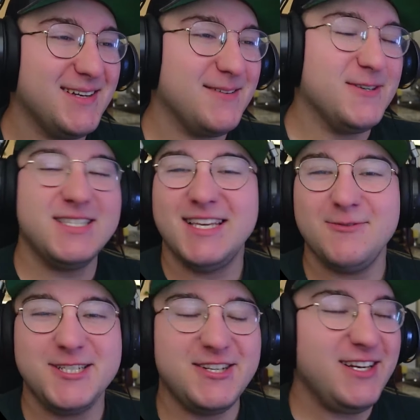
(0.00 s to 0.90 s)

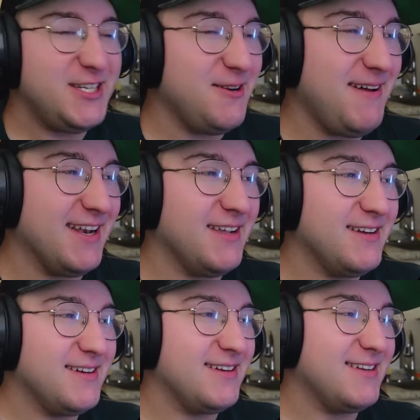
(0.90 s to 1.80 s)
What's your issue, man?
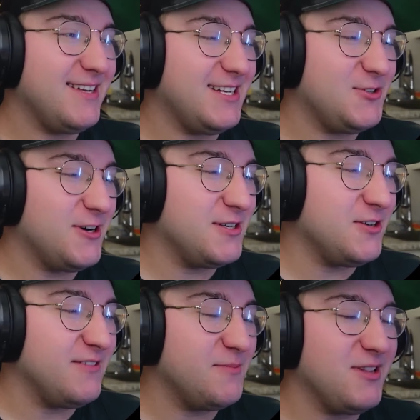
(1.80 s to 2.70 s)
Yeah, Jorah,
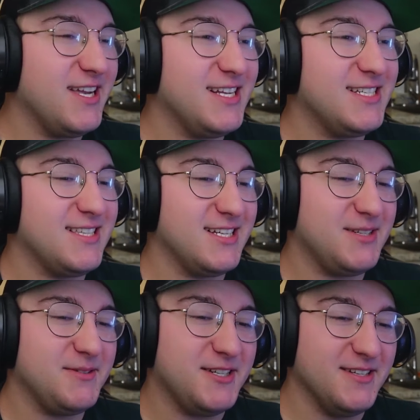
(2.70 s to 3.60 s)
don't even play into that
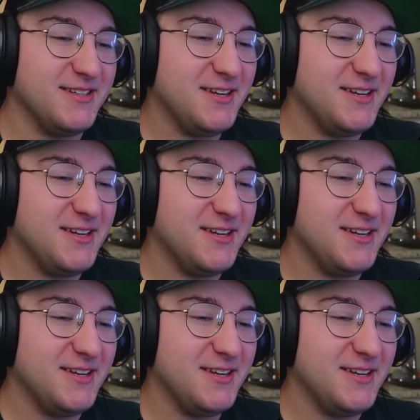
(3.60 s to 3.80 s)
shit. What